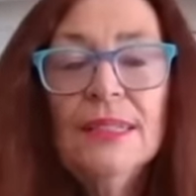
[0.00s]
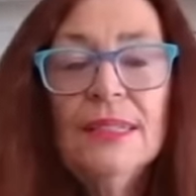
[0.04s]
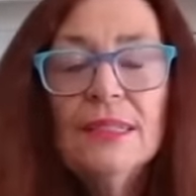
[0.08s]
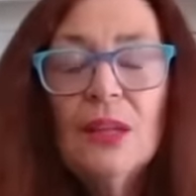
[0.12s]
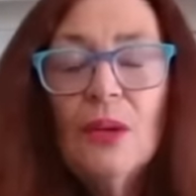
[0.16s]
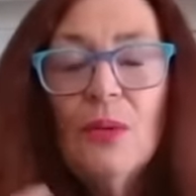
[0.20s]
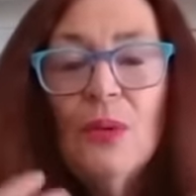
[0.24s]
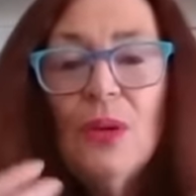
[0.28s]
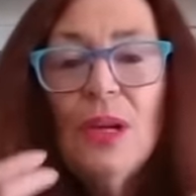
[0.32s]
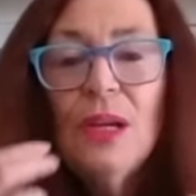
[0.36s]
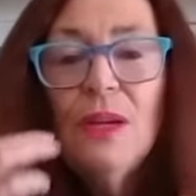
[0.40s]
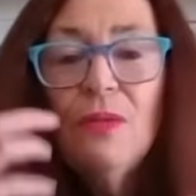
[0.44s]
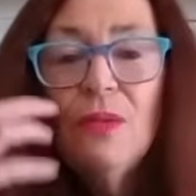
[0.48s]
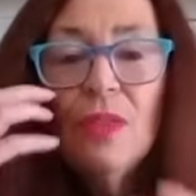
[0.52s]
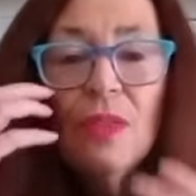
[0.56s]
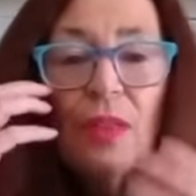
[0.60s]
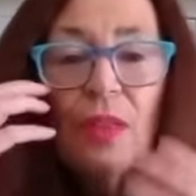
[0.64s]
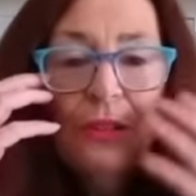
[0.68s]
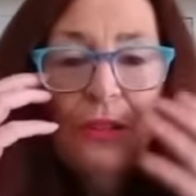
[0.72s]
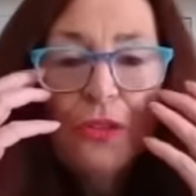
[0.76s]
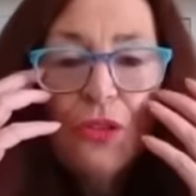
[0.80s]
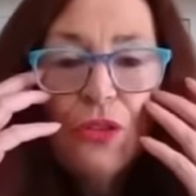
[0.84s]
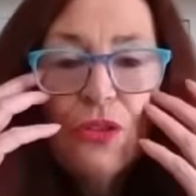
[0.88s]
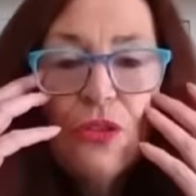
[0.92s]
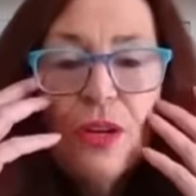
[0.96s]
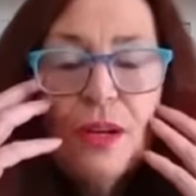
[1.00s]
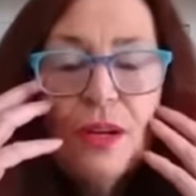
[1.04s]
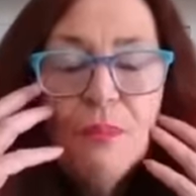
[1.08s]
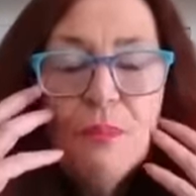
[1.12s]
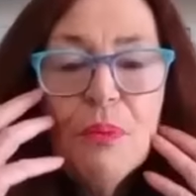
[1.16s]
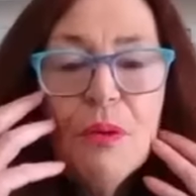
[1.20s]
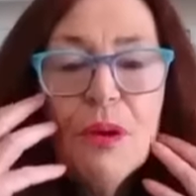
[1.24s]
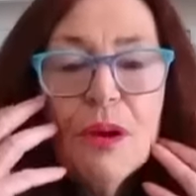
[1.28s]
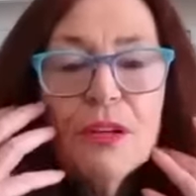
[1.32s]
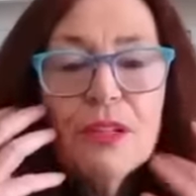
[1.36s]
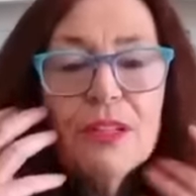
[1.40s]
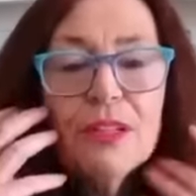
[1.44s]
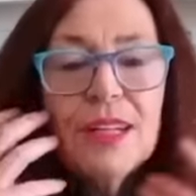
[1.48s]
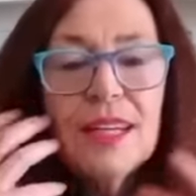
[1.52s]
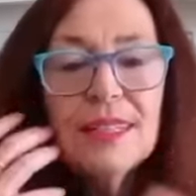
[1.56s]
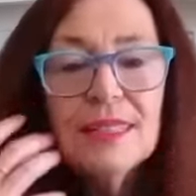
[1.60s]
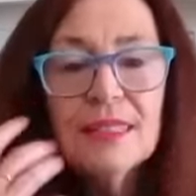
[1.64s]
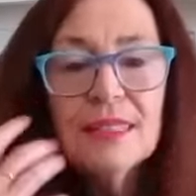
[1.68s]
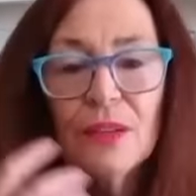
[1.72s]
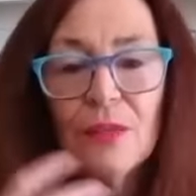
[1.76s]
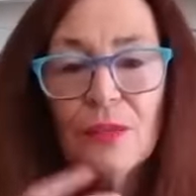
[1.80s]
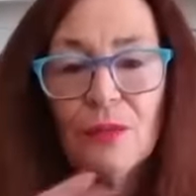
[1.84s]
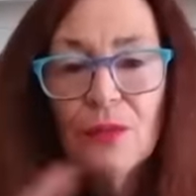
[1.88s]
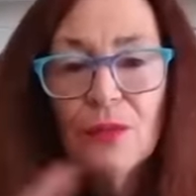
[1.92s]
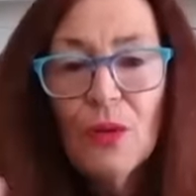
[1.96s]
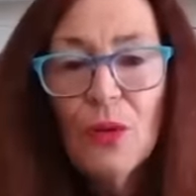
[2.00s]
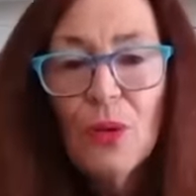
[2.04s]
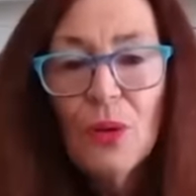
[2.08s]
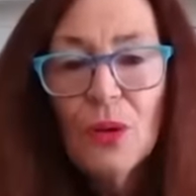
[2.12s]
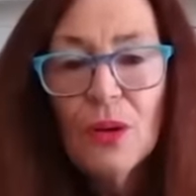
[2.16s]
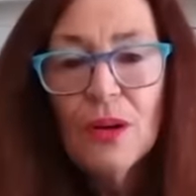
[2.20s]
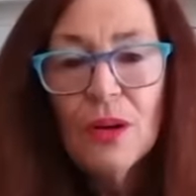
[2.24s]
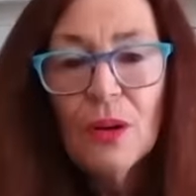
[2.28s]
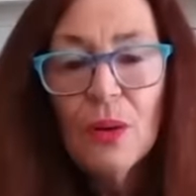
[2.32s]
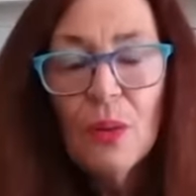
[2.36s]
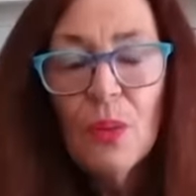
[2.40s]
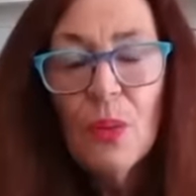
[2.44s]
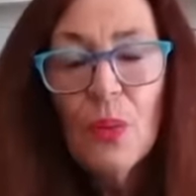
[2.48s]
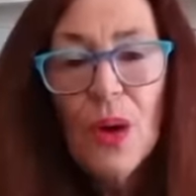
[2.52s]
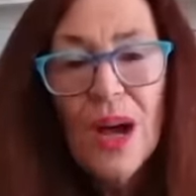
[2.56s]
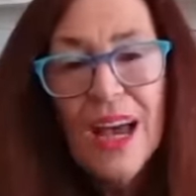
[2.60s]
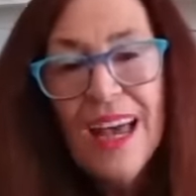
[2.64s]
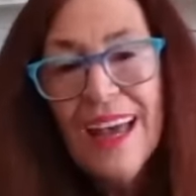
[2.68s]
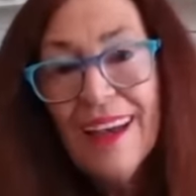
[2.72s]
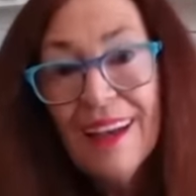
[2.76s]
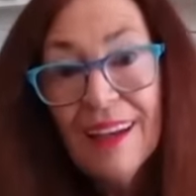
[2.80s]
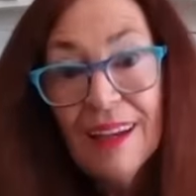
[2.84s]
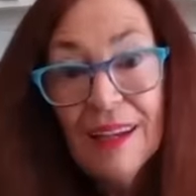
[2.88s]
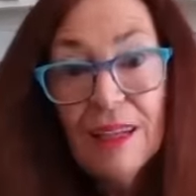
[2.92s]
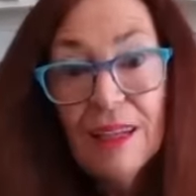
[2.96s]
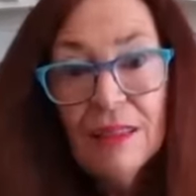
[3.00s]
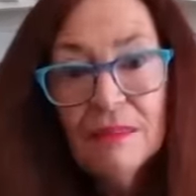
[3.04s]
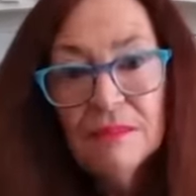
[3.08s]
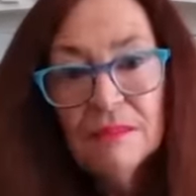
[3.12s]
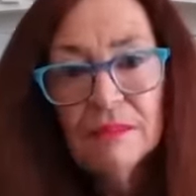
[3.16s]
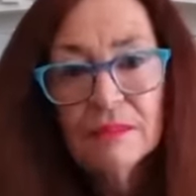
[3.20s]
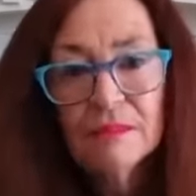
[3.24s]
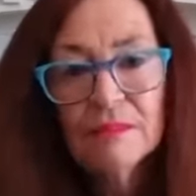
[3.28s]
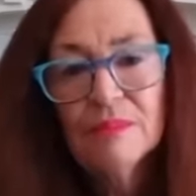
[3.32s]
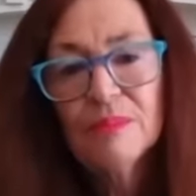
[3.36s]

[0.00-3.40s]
So even though street protests have fallen away,